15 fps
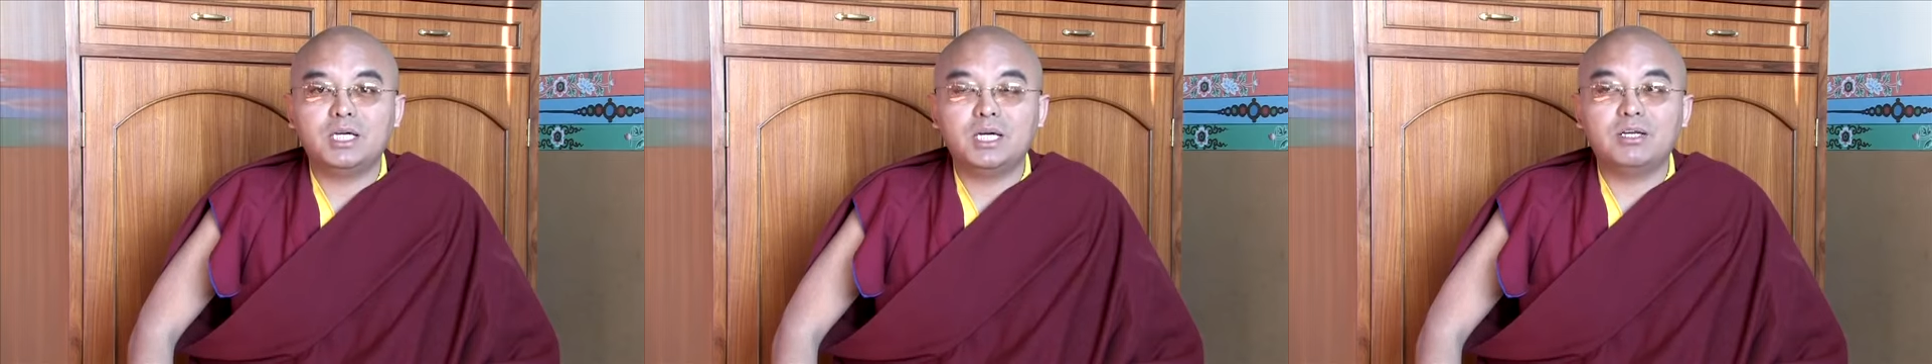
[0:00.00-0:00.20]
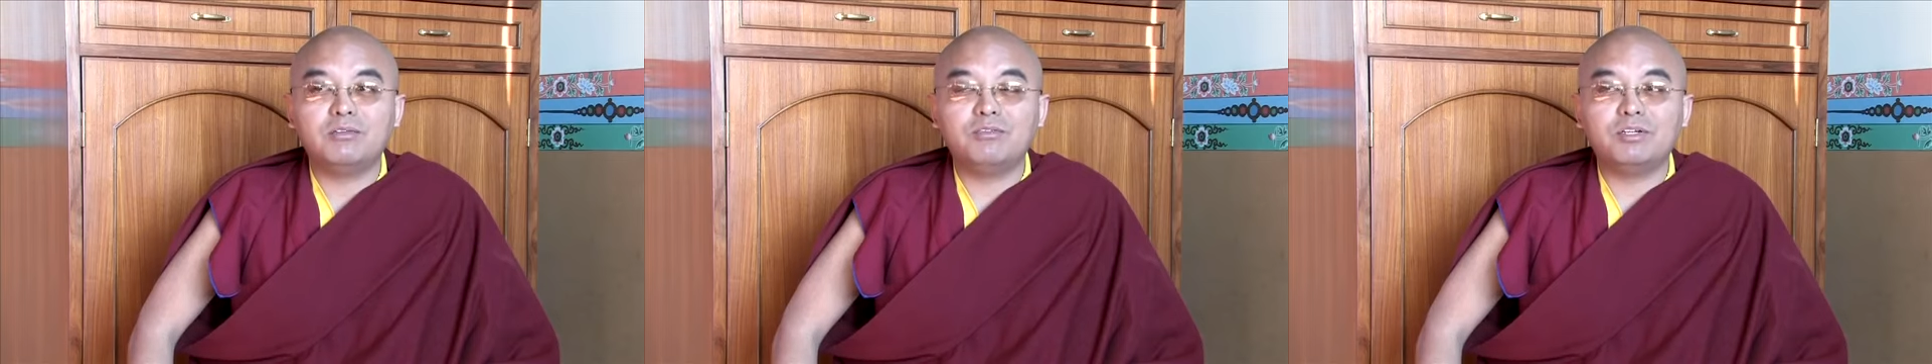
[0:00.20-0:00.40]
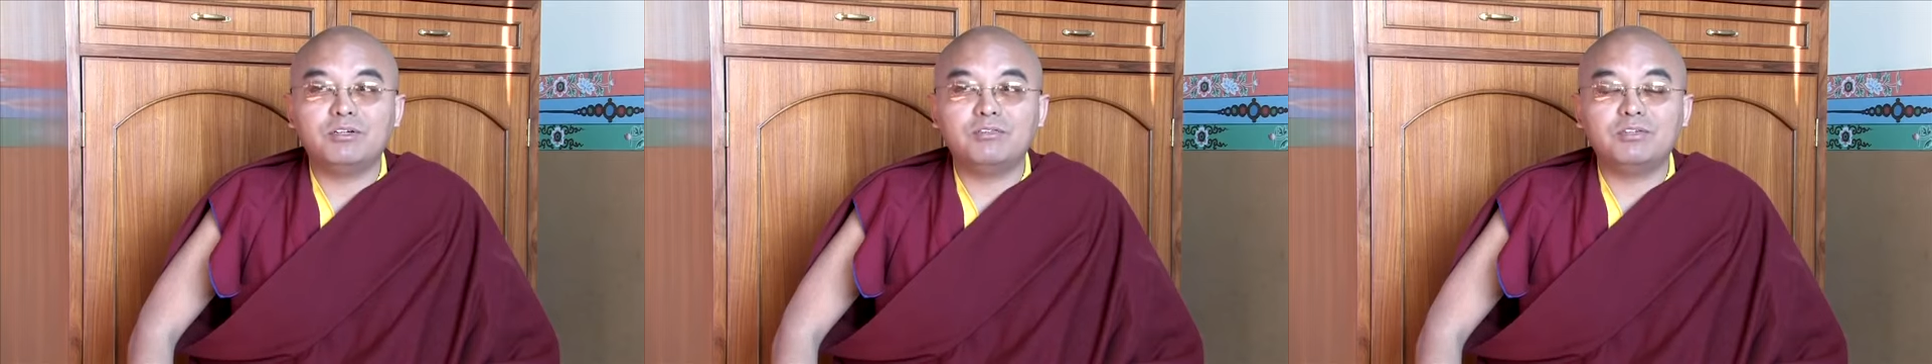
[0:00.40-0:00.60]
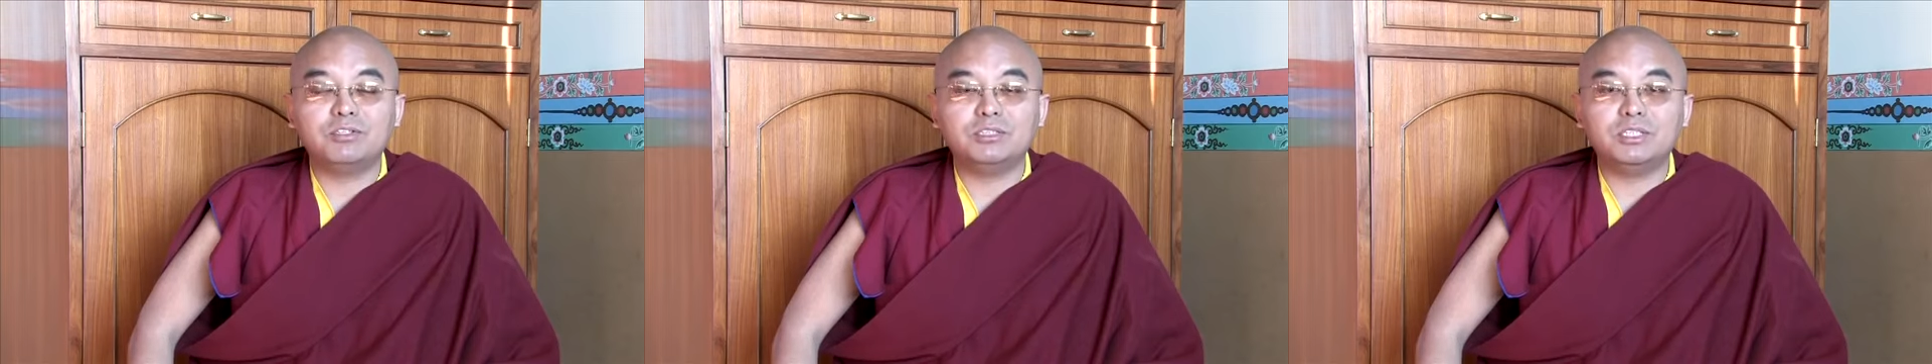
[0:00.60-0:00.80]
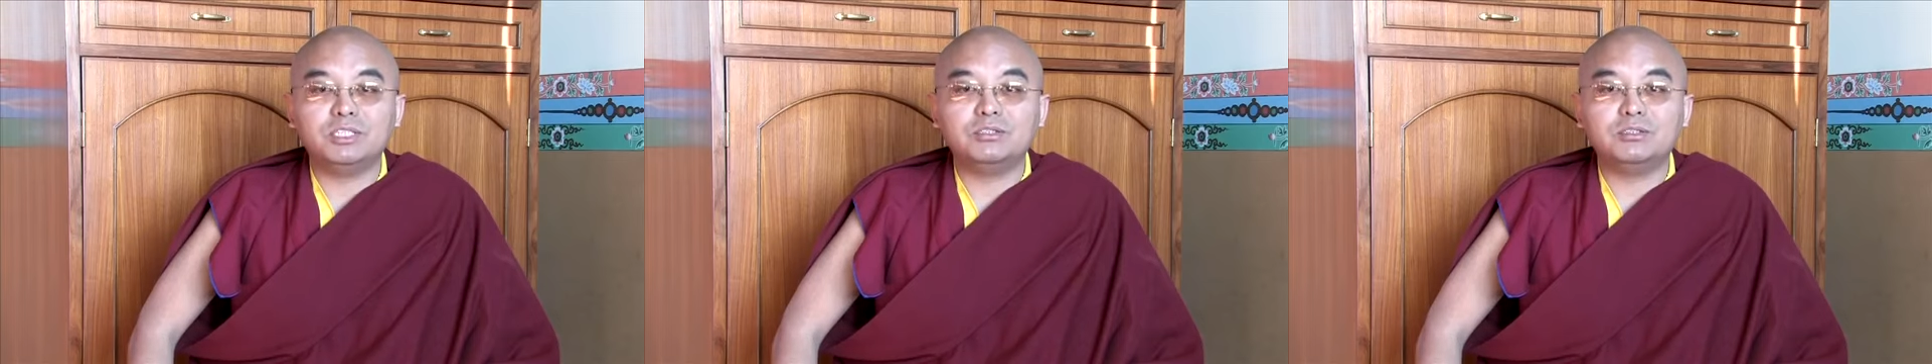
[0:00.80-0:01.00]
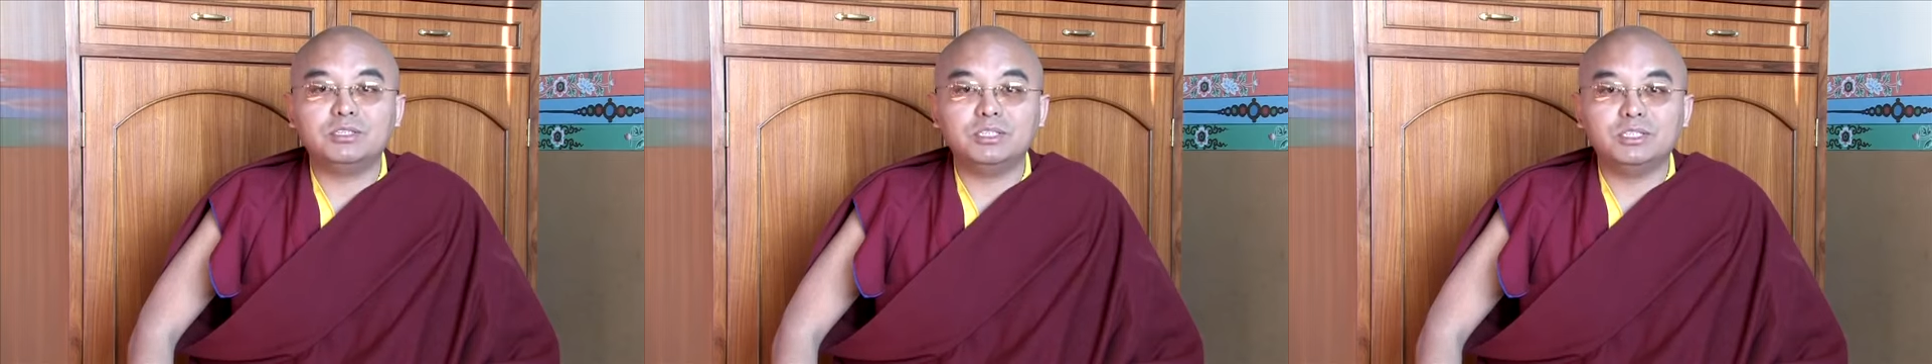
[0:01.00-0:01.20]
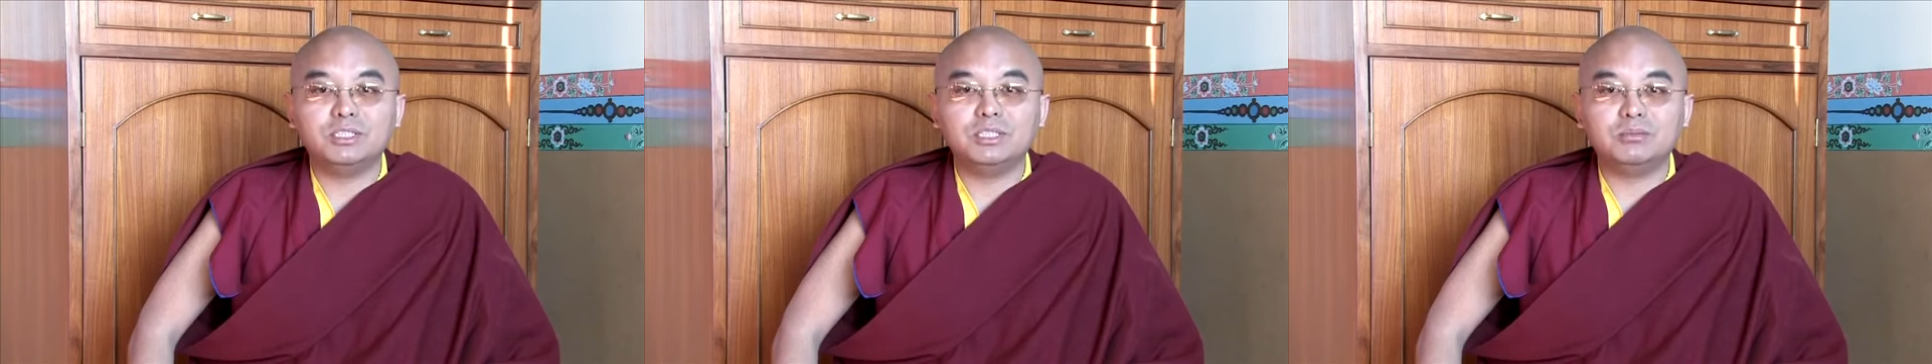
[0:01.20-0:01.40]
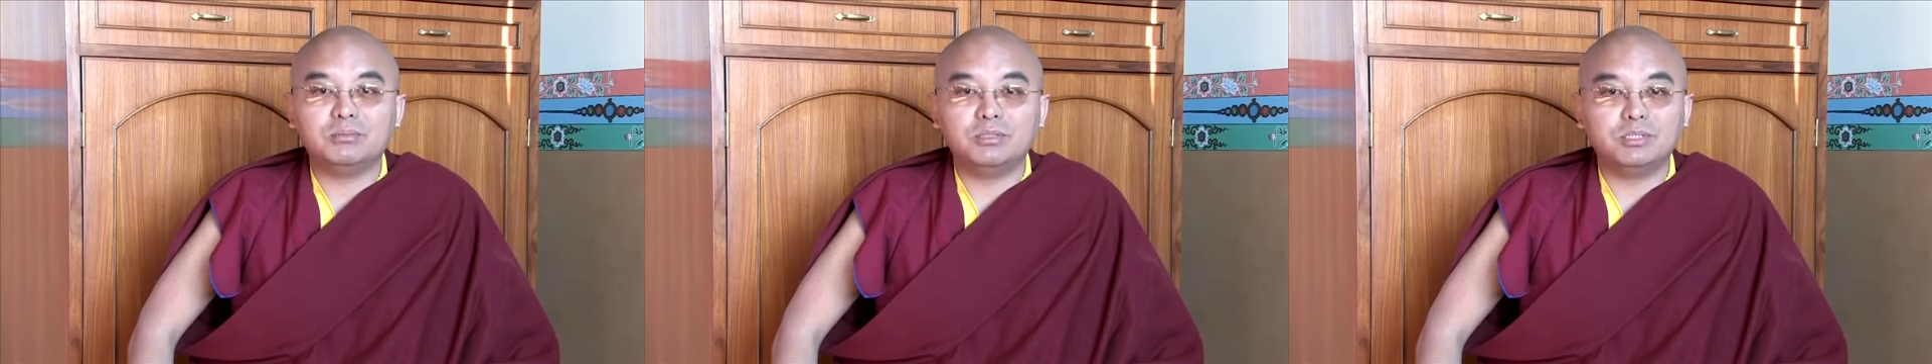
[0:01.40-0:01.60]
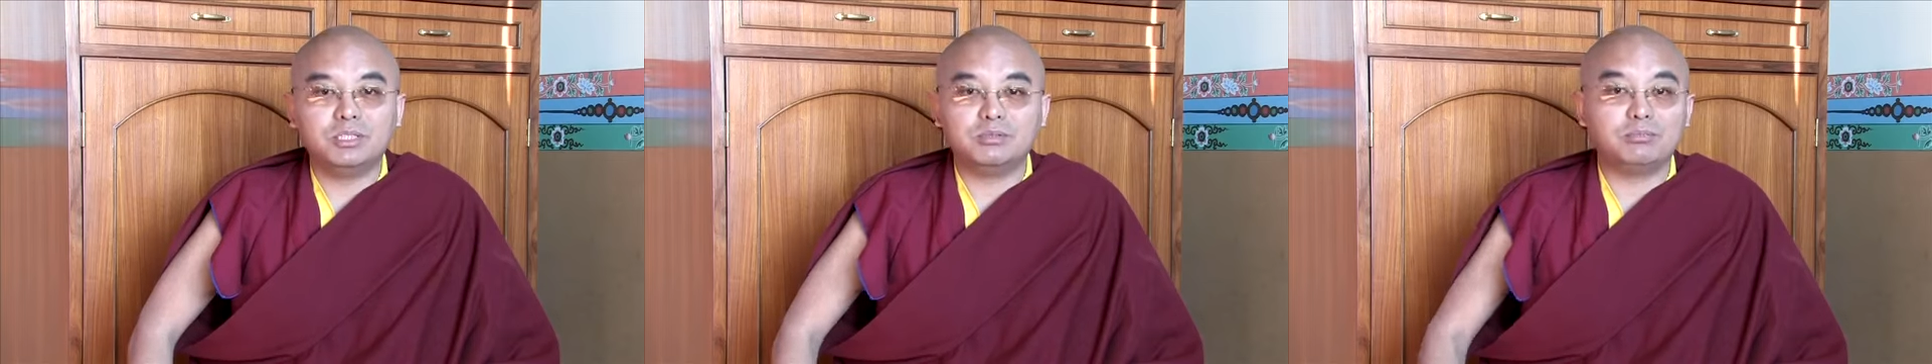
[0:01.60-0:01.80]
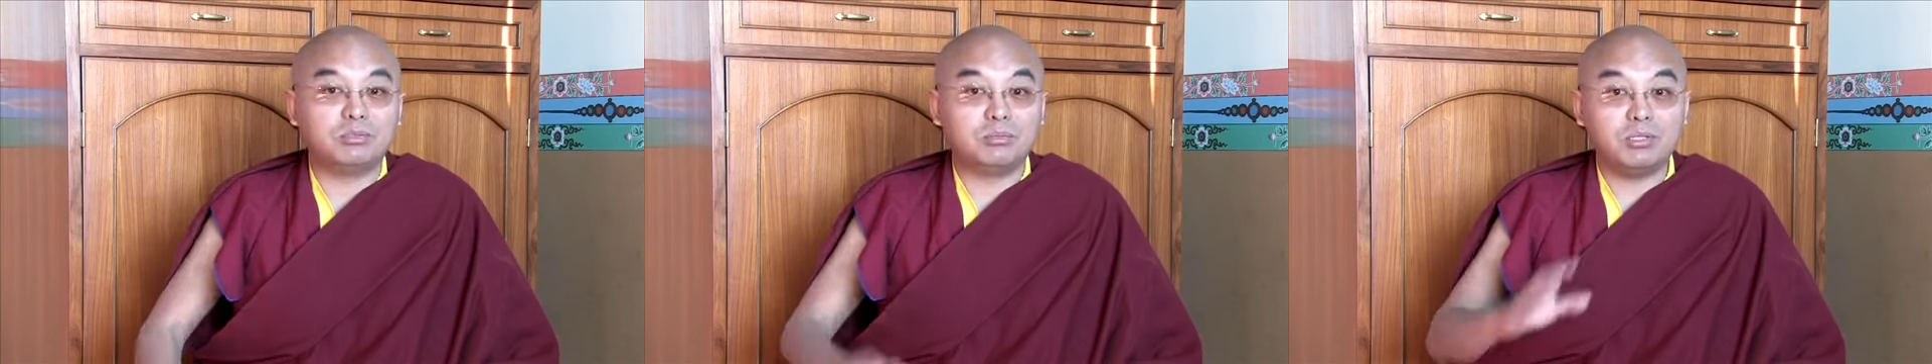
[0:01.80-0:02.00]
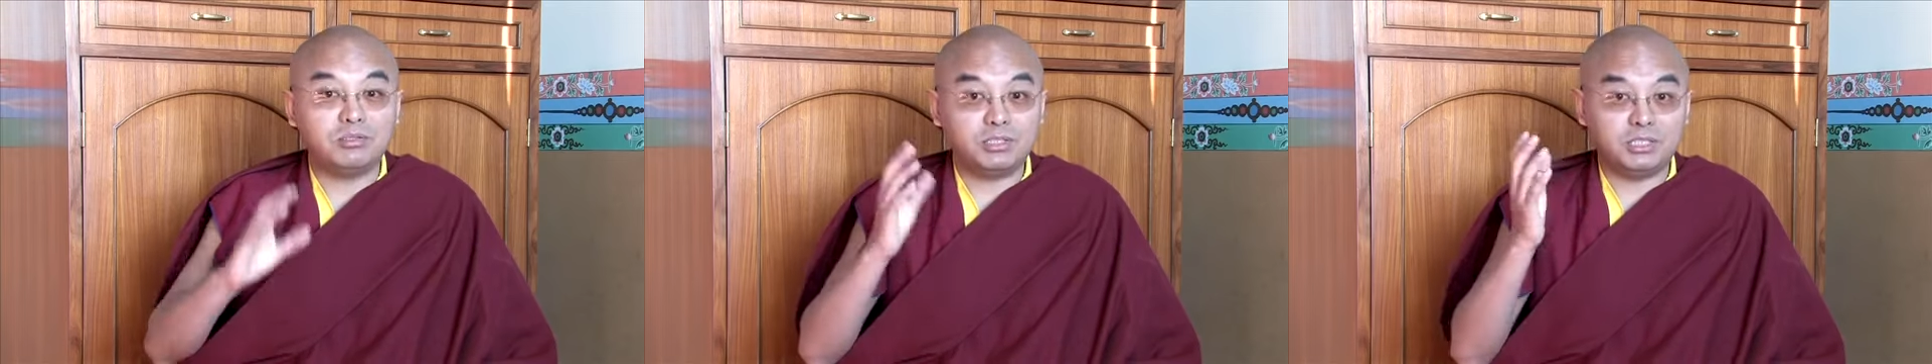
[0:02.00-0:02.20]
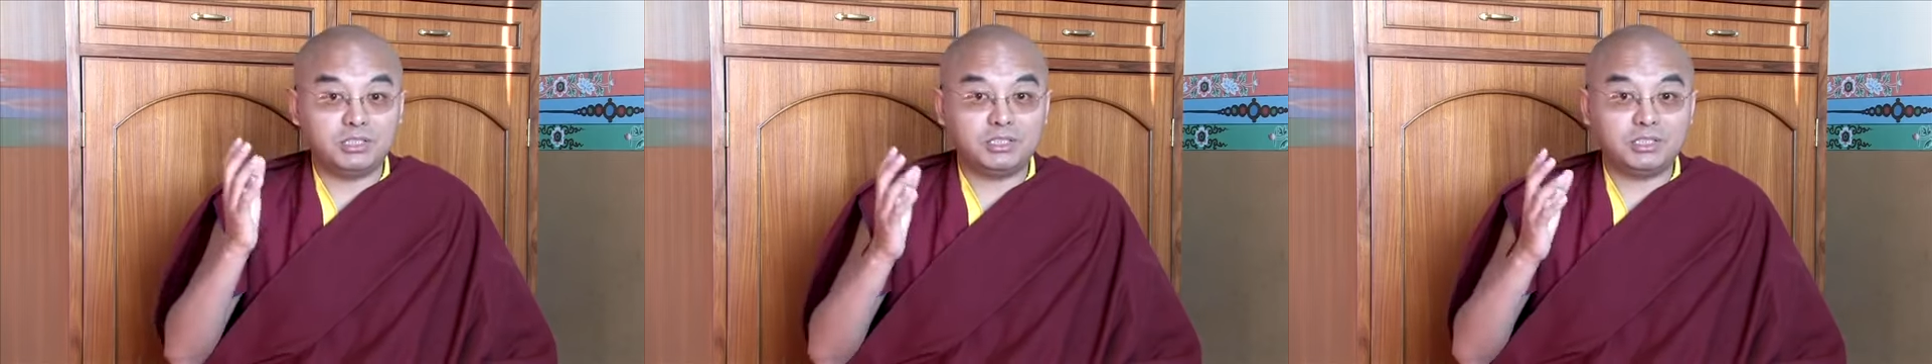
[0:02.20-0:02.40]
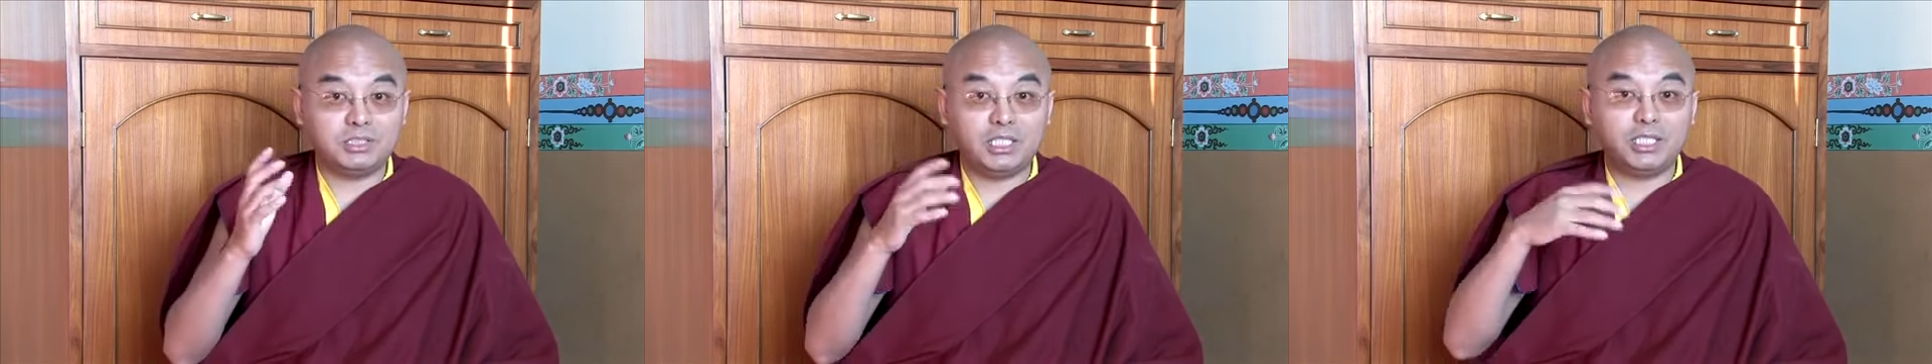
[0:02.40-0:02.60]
I am very fortunate to receive all these profound teachings,